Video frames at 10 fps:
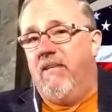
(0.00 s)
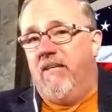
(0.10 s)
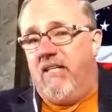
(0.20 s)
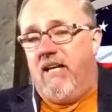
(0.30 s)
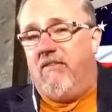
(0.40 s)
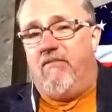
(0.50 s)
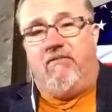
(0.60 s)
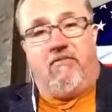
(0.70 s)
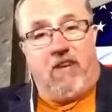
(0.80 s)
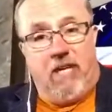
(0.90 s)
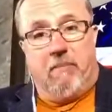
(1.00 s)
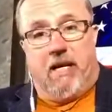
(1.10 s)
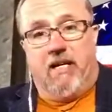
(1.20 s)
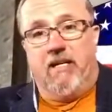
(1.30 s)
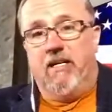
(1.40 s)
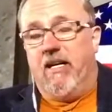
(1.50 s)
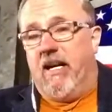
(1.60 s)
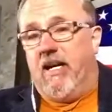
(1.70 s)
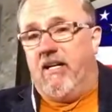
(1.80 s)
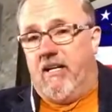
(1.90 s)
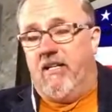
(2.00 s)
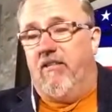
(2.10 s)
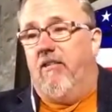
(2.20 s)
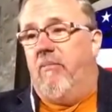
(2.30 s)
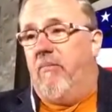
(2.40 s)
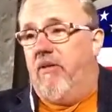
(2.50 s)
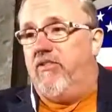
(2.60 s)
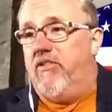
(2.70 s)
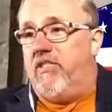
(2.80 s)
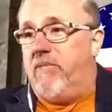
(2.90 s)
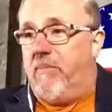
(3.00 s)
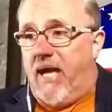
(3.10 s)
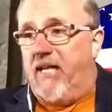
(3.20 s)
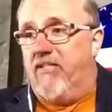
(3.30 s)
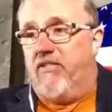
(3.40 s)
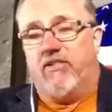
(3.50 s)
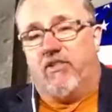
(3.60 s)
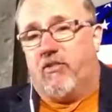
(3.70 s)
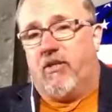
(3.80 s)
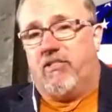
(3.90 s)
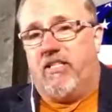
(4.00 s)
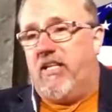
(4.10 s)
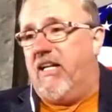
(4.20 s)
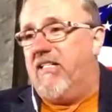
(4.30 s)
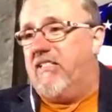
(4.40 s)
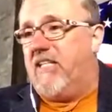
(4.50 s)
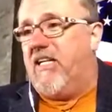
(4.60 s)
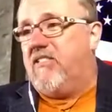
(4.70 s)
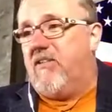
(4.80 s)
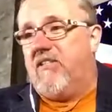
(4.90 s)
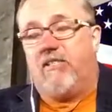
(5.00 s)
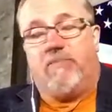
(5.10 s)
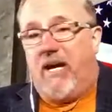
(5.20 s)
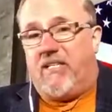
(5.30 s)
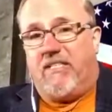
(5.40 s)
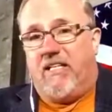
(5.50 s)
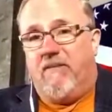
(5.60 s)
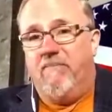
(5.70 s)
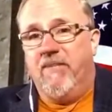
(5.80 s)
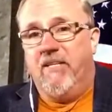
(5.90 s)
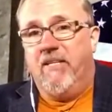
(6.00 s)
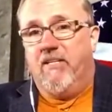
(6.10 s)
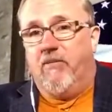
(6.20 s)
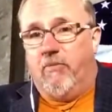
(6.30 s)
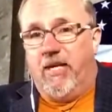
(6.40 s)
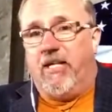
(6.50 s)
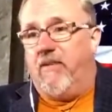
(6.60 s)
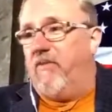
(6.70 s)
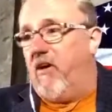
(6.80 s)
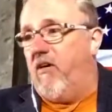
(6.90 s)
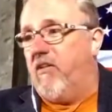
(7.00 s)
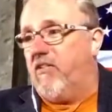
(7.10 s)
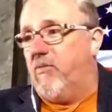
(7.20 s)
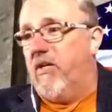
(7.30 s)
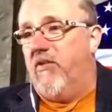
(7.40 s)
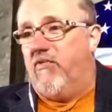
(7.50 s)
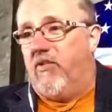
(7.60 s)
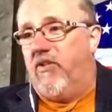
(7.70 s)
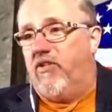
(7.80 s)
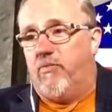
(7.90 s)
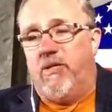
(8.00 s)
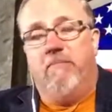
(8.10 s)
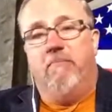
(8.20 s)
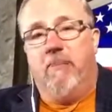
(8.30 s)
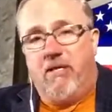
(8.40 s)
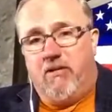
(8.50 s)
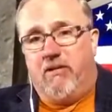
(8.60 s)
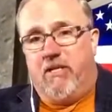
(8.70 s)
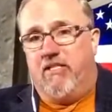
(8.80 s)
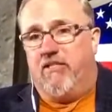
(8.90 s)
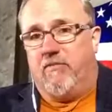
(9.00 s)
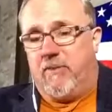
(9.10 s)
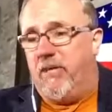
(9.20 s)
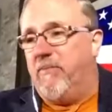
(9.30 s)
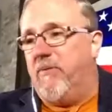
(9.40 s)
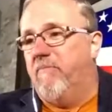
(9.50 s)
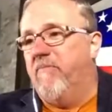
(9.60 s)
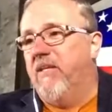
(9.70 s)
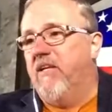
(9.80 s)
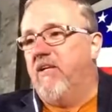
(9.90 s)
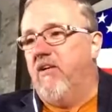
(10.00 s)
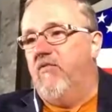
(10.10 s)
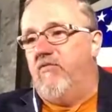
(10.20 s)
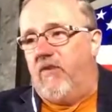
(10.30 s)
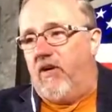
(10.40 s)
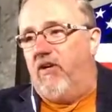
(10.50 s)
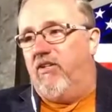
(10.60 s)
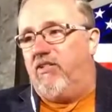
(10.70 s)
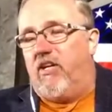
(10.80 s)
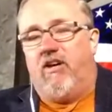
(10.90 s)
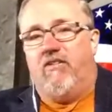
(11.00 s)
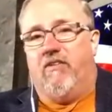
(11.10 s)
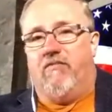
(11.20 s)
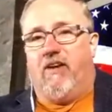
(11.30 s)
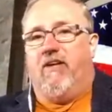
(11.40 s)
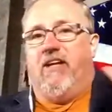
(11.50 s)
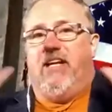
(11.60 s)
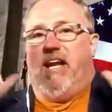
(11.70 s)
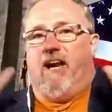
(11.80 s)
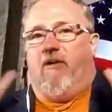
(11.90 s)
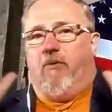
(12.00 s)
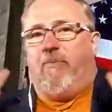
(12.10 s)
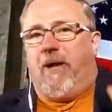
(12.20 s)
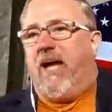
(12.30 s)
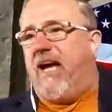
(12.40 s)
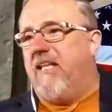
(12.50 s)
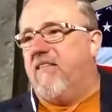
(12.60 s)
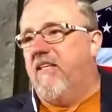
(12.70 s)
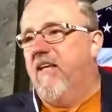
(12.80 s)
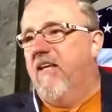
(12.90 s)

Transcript: that FEMA and other emergency managers across the United States are expecting the week of August 21st, when millions of people converge on the very narrow path